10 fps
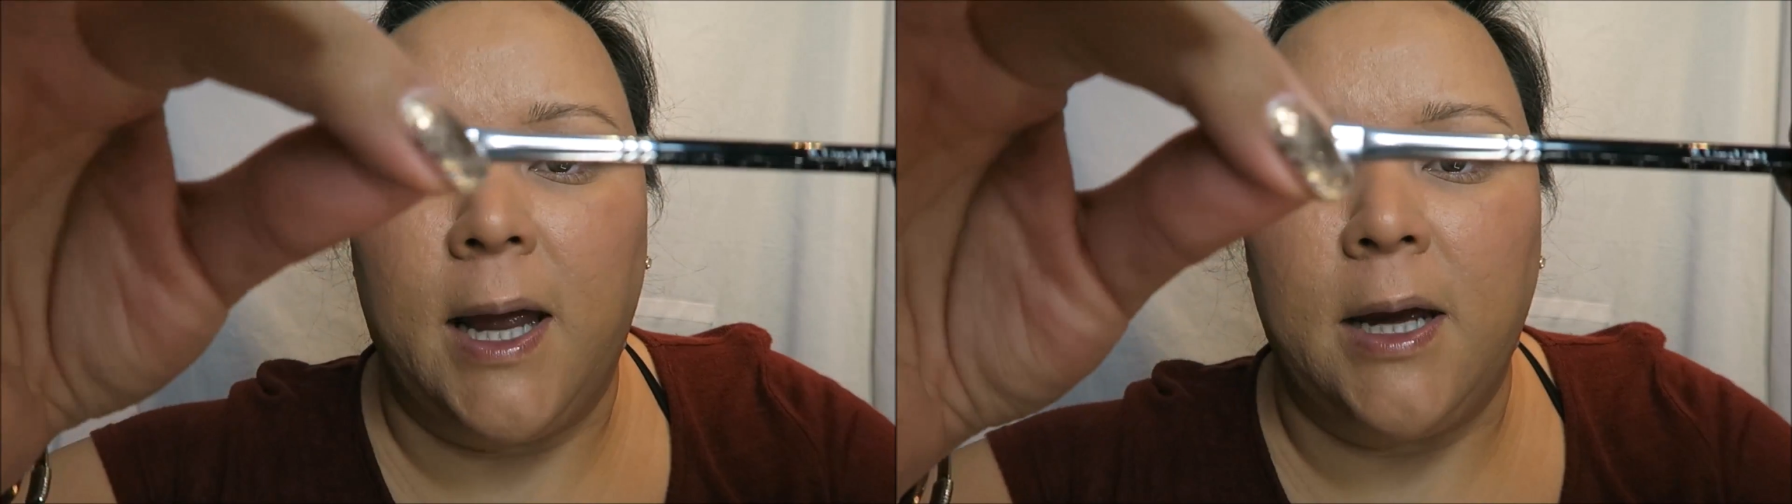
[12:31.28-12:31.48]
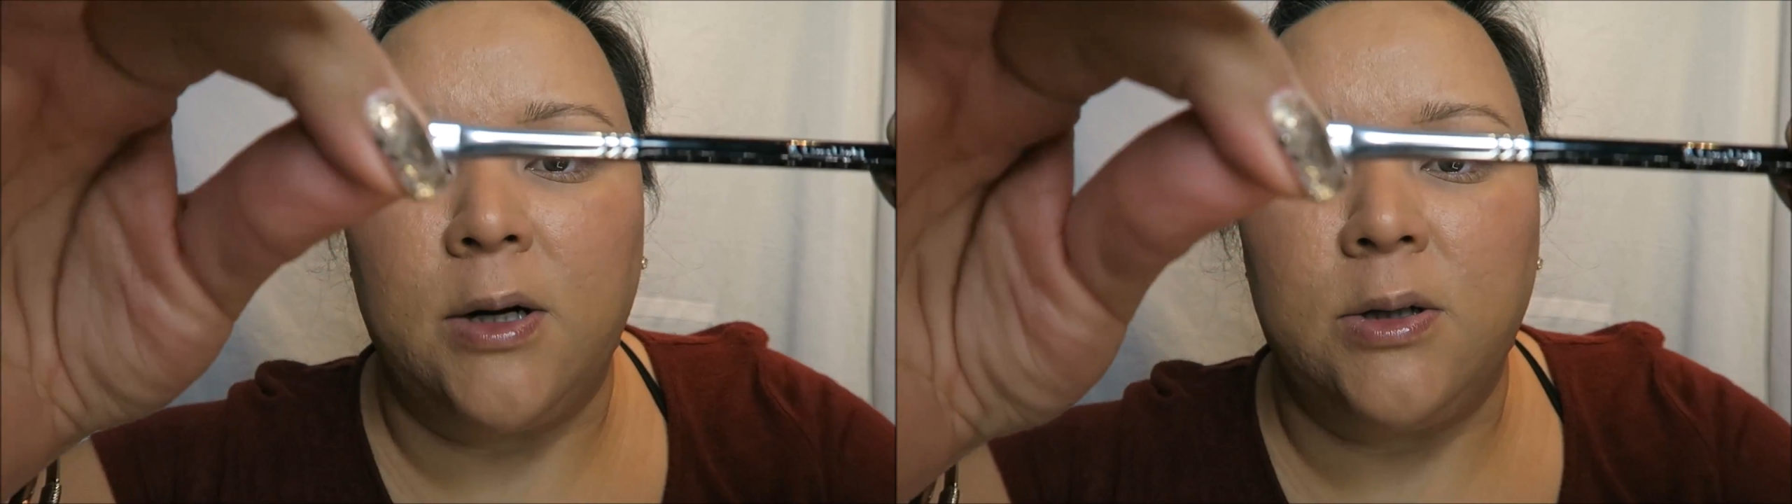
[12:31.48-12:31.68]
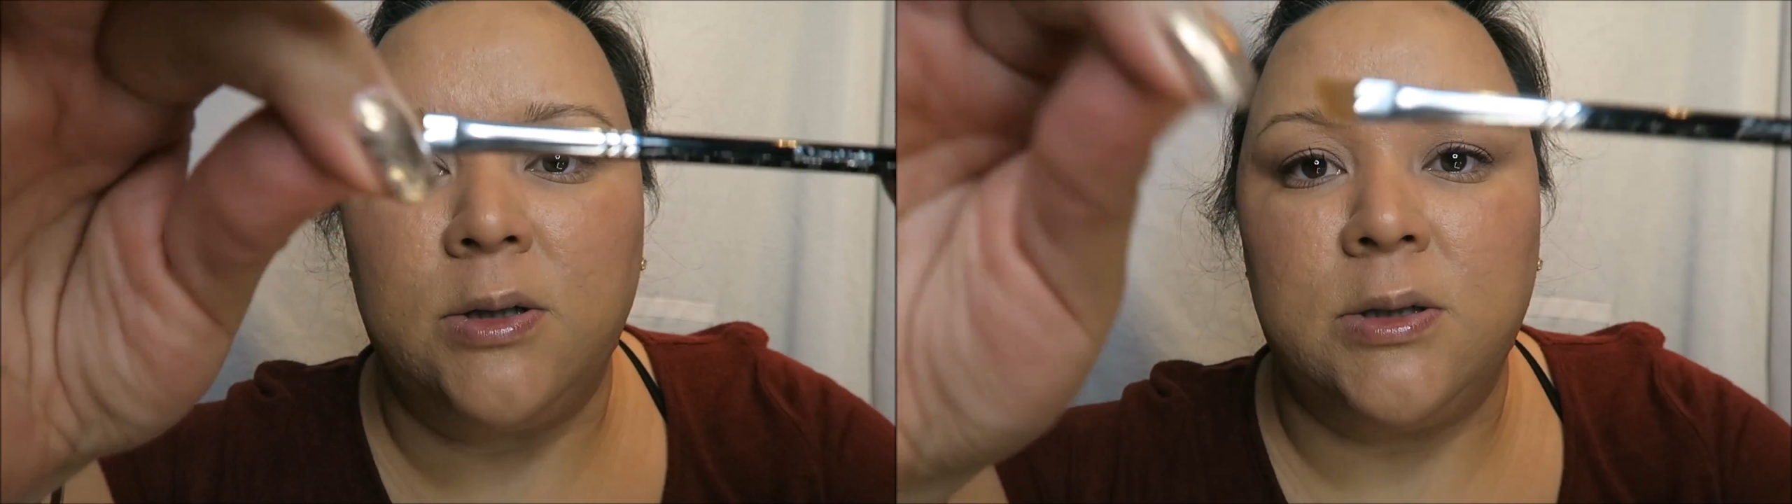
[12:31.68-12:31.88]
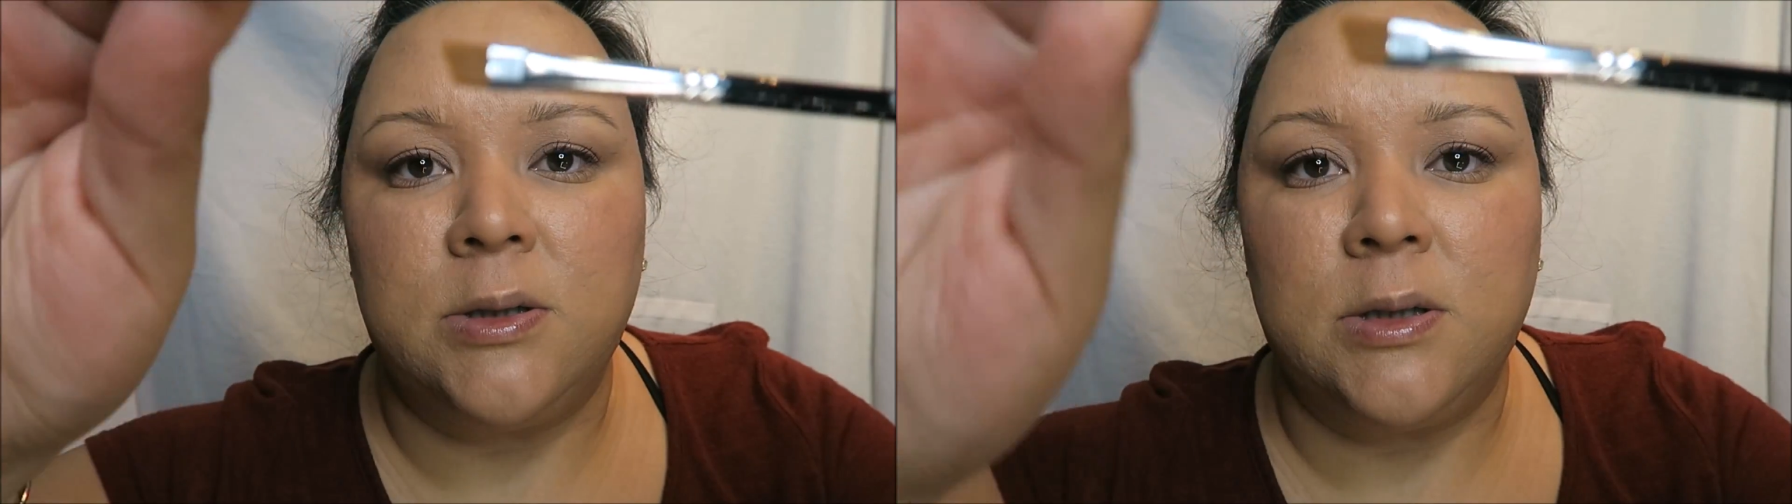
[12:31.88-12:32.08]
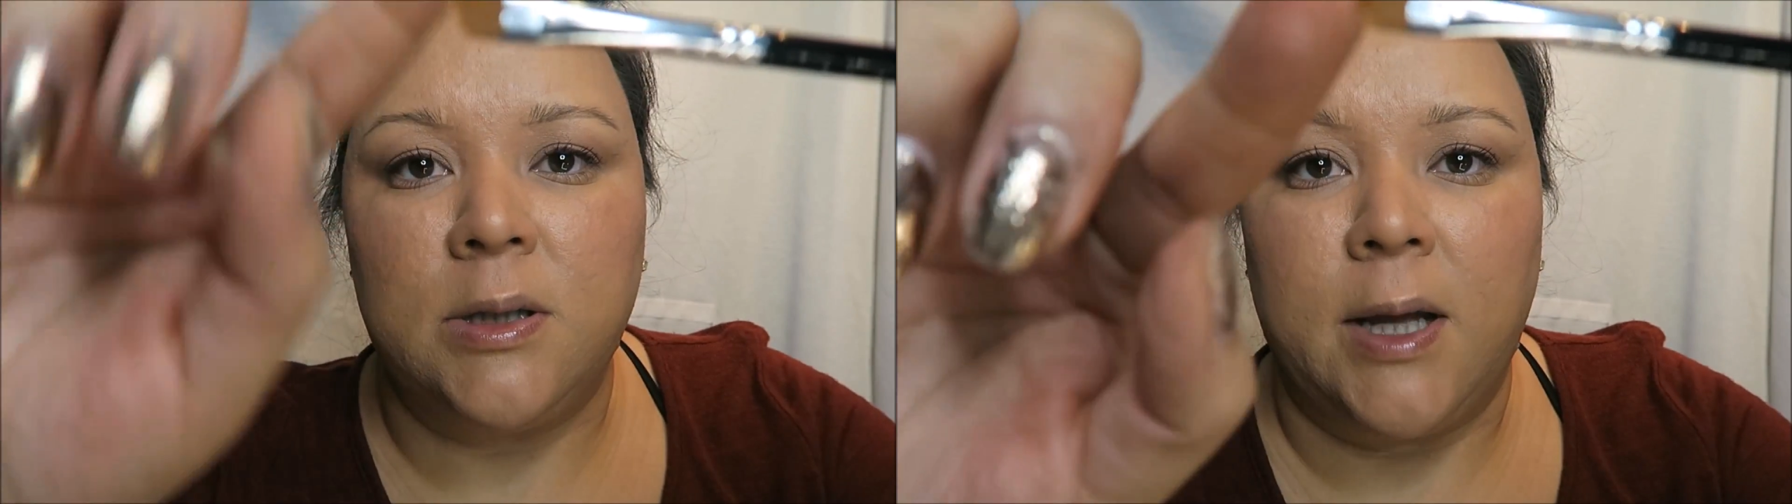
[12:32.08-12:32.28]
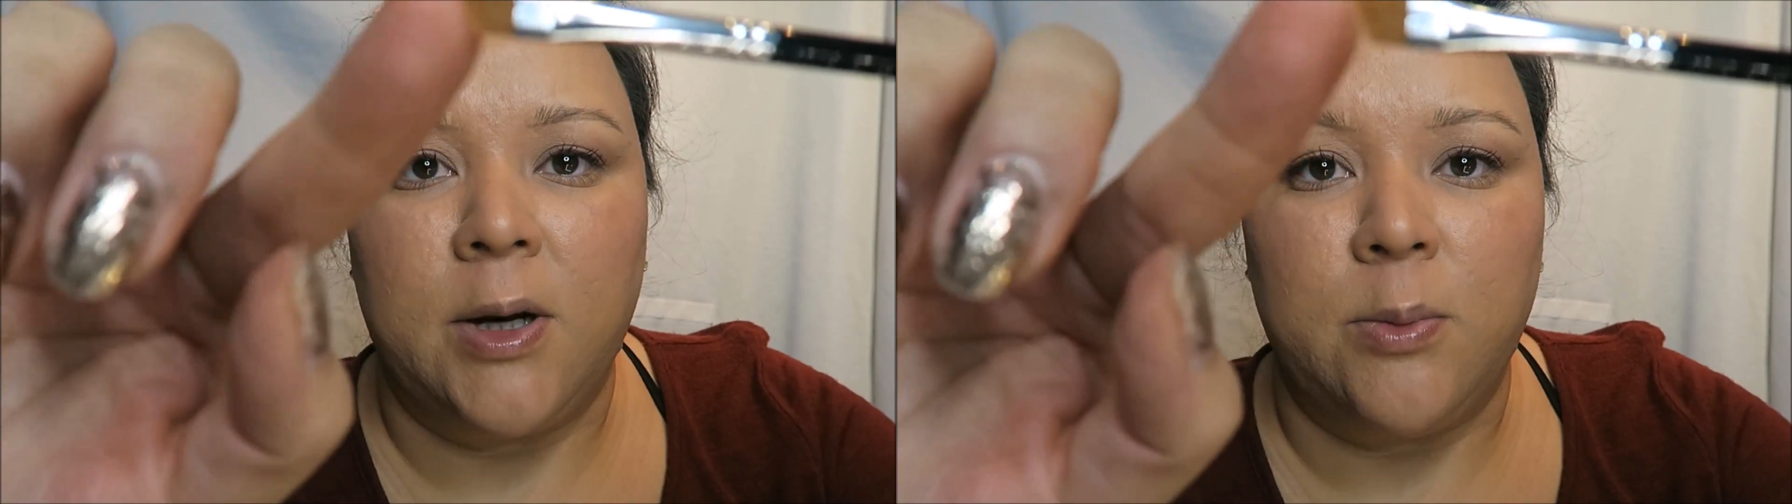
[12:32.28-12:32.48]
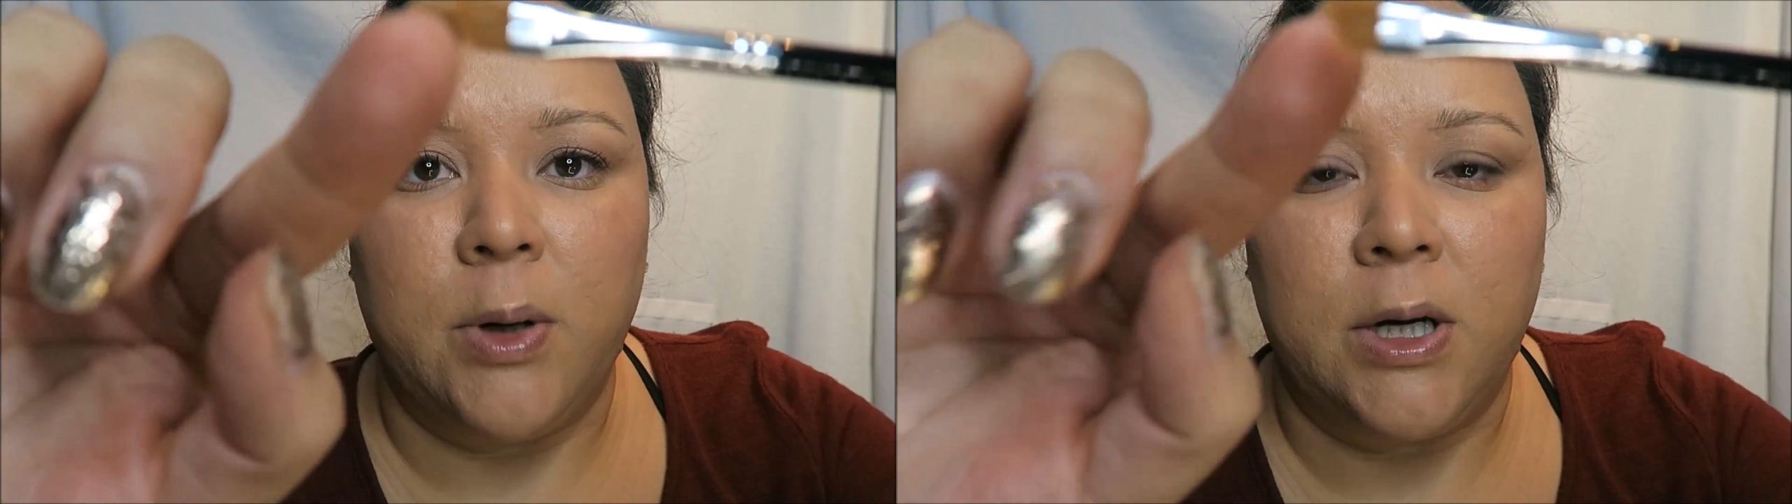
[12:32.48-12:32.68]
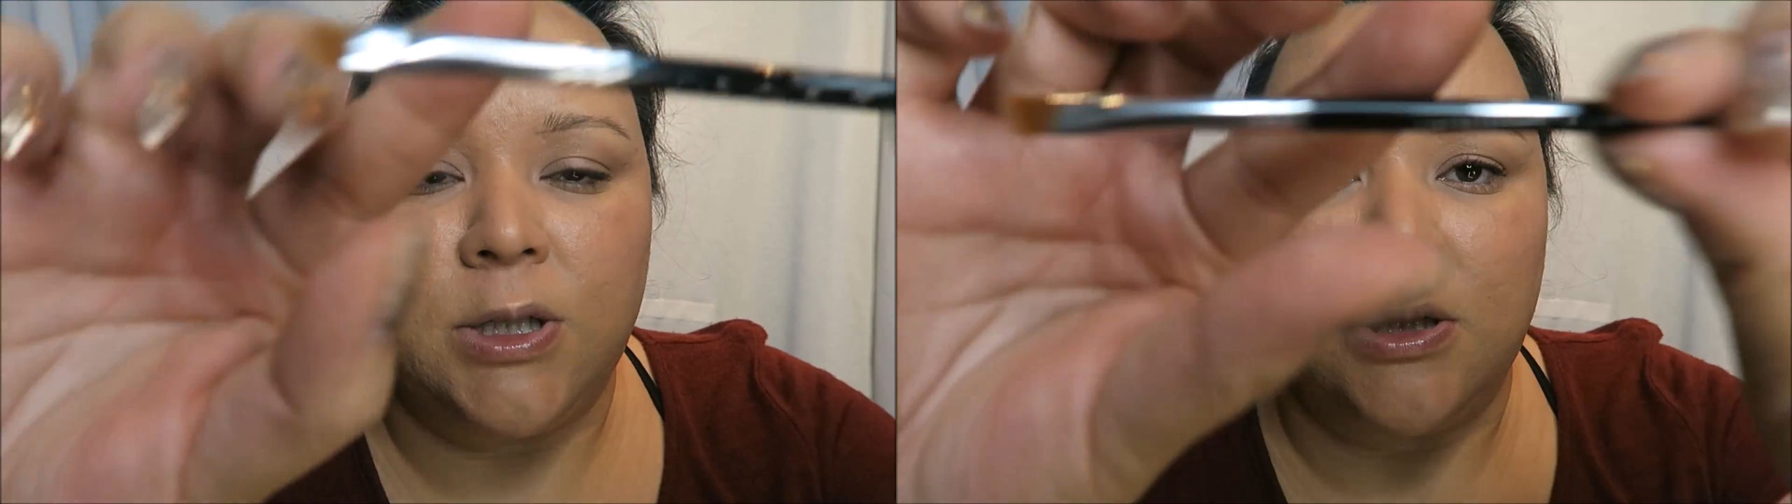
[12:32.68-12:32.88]
angled liner
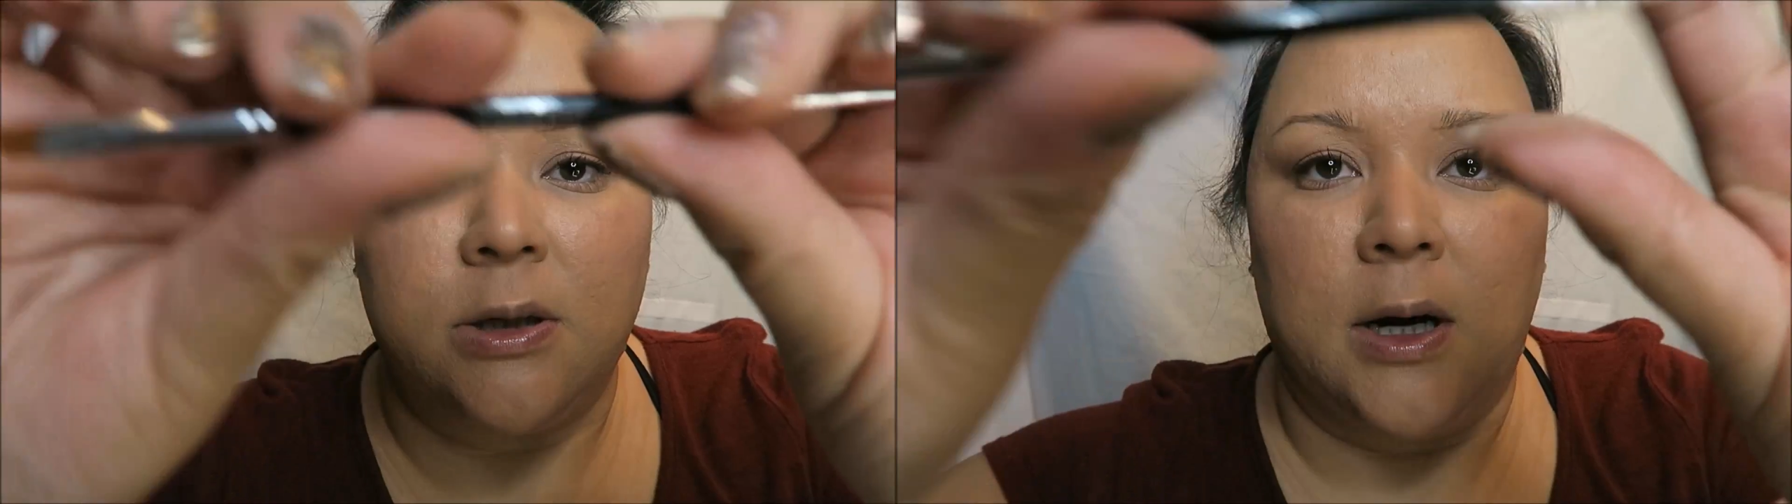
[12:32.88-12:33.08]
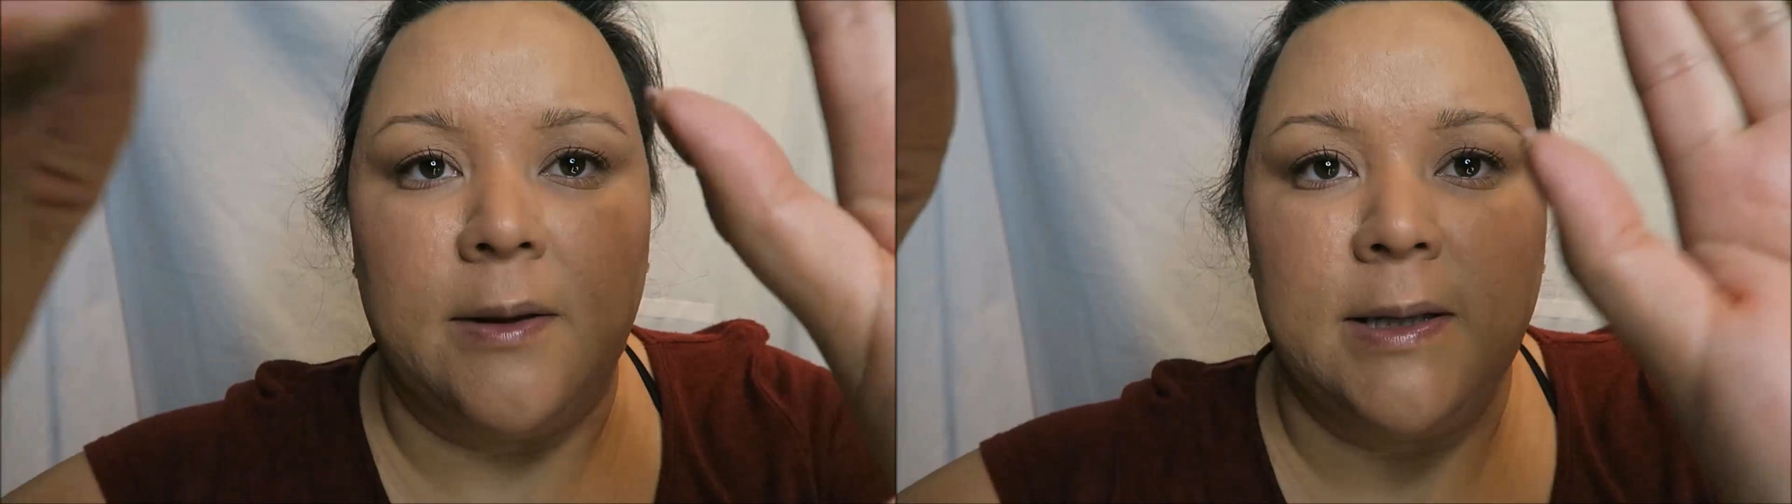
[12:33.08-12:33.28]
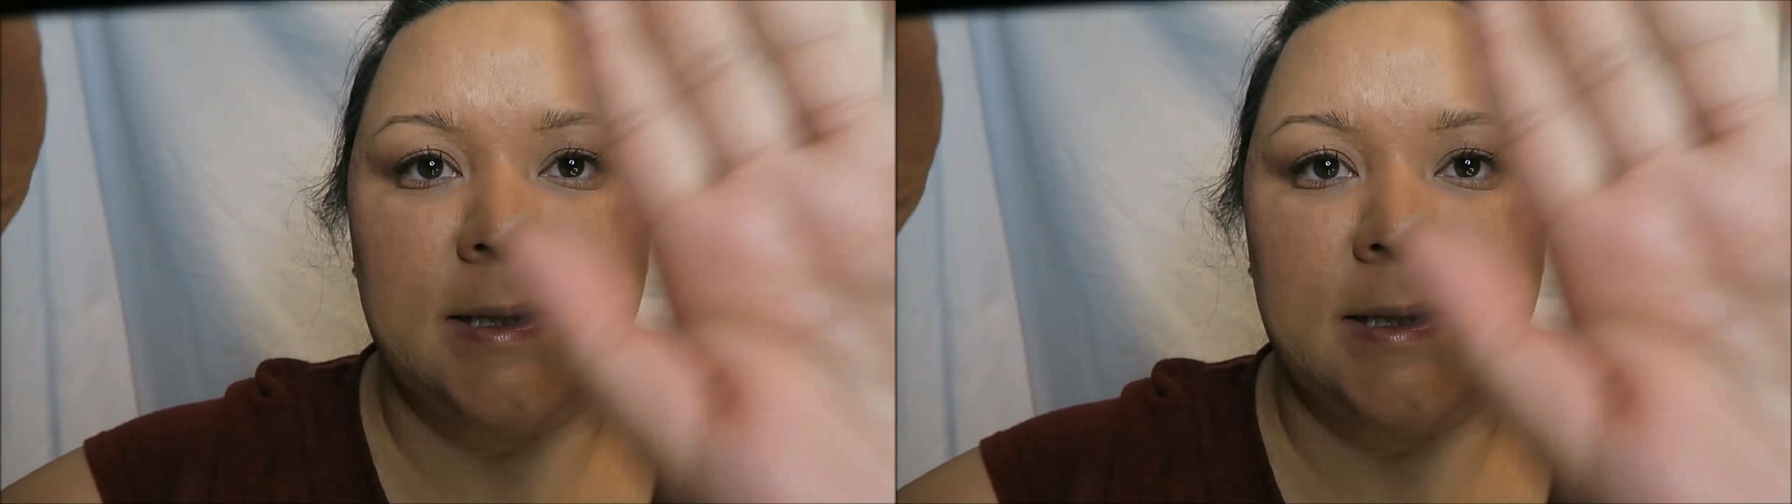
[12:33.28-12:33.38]
brush on